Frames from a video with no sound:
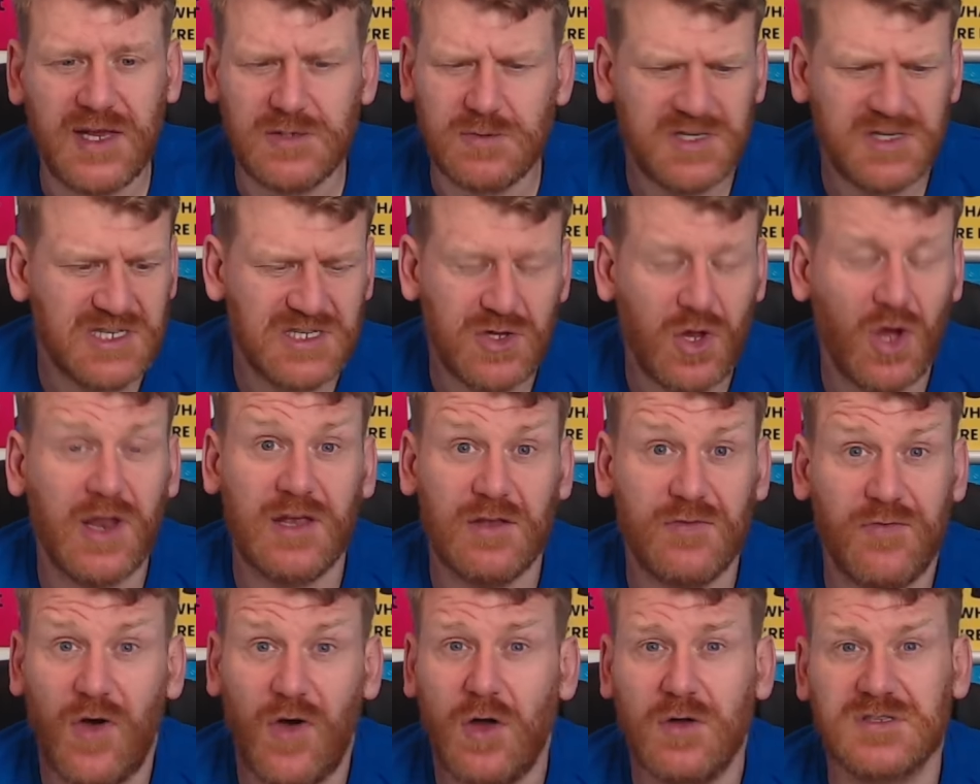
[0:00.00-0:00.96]
which is not
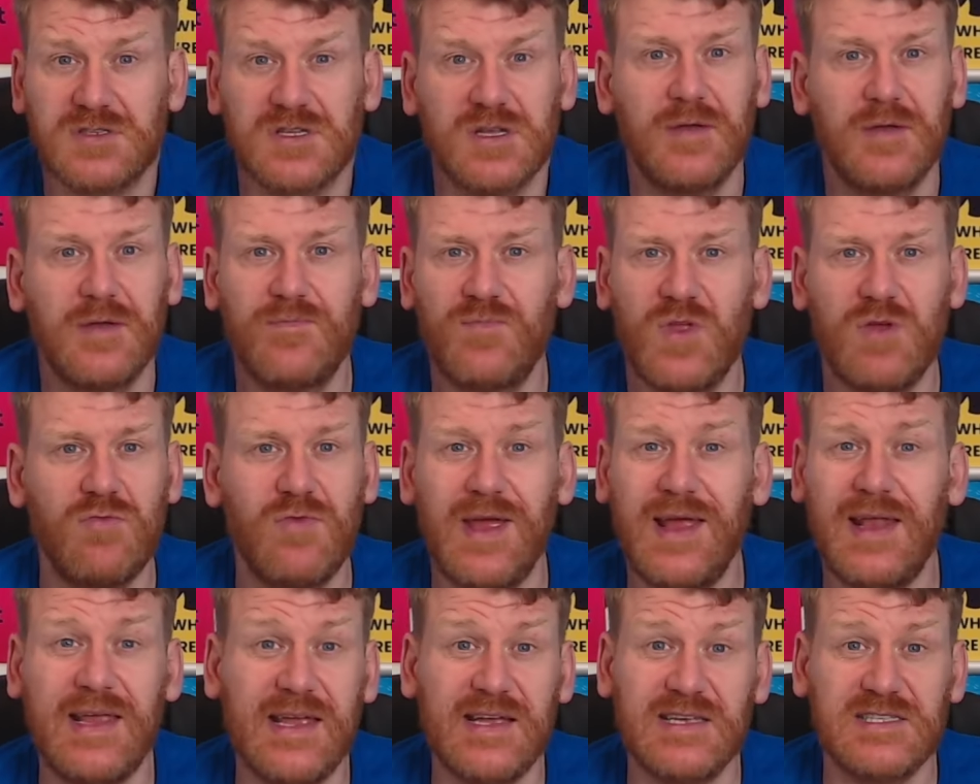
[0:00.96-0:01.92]
his fault. It
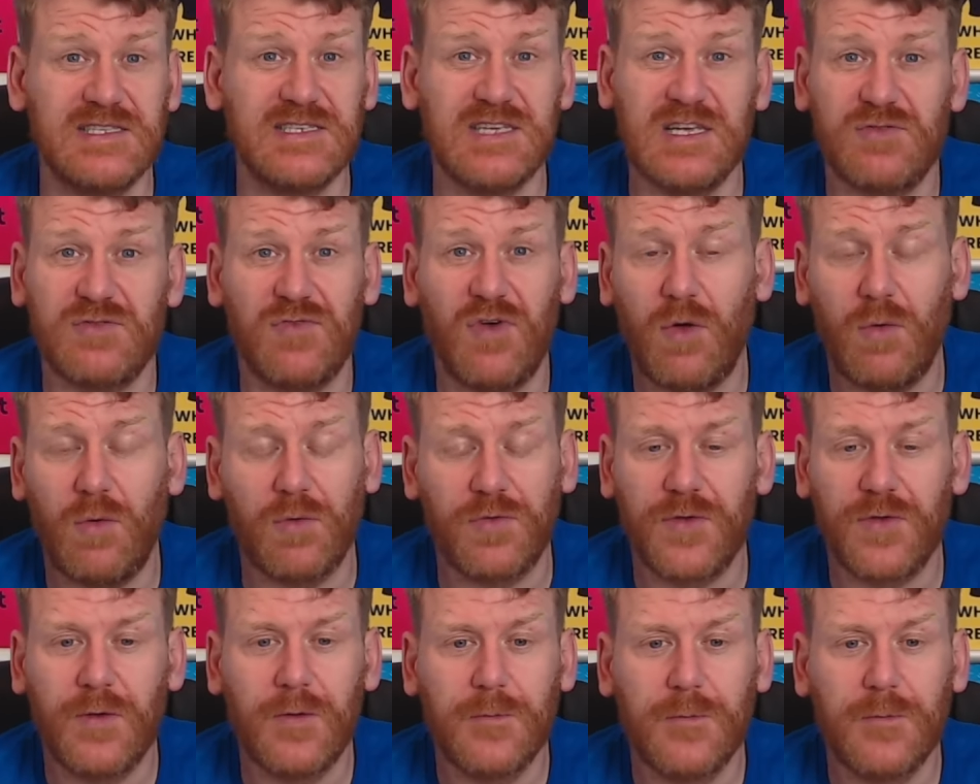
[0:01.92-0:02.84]
really isn't his fault.